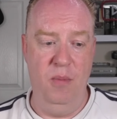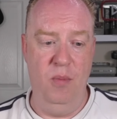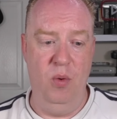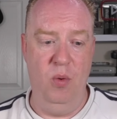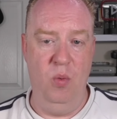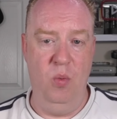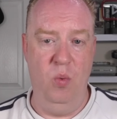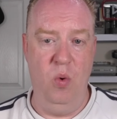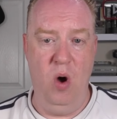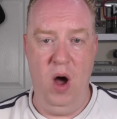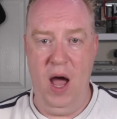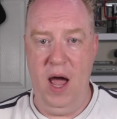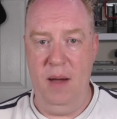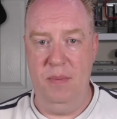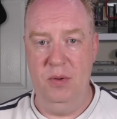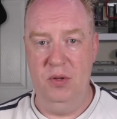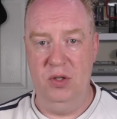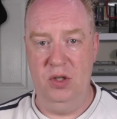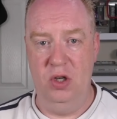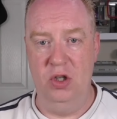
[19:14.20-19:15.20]
what
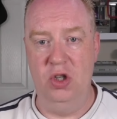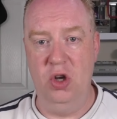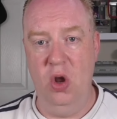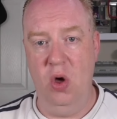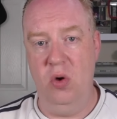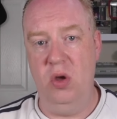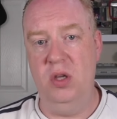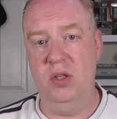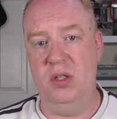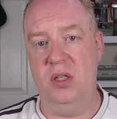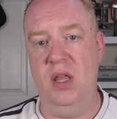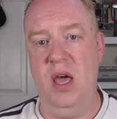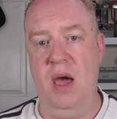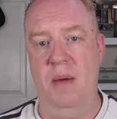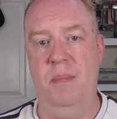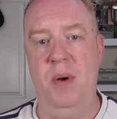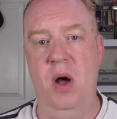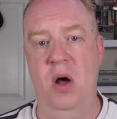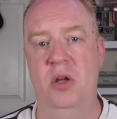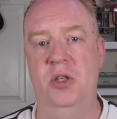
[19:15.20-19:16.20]
happens, as long as
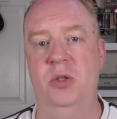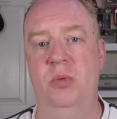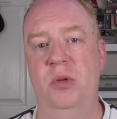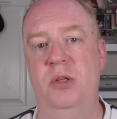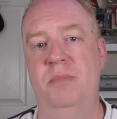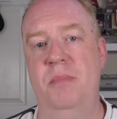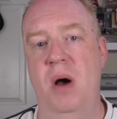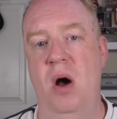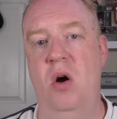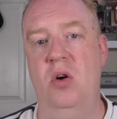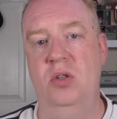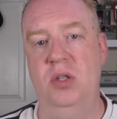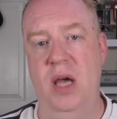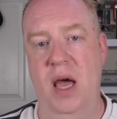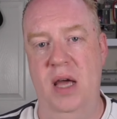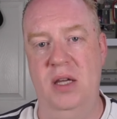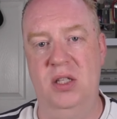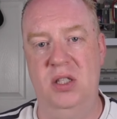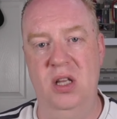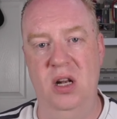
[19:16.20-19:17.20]
that parcel is marked
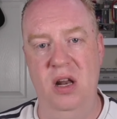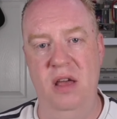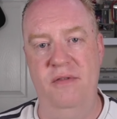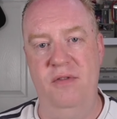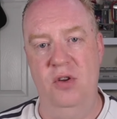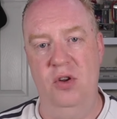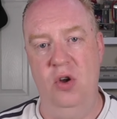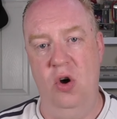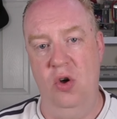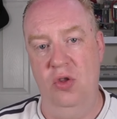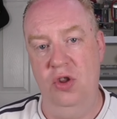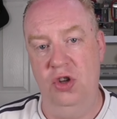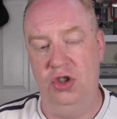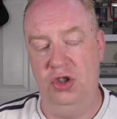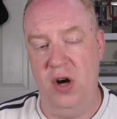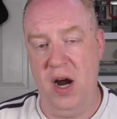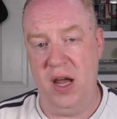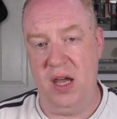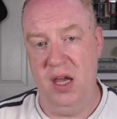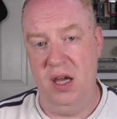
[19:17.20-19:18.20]
as delivered on the
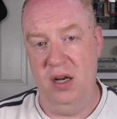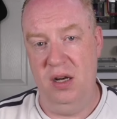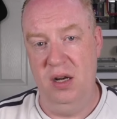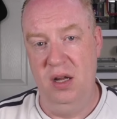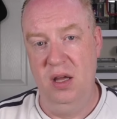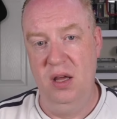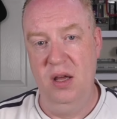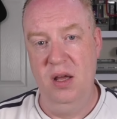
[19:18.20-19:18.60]
tracking,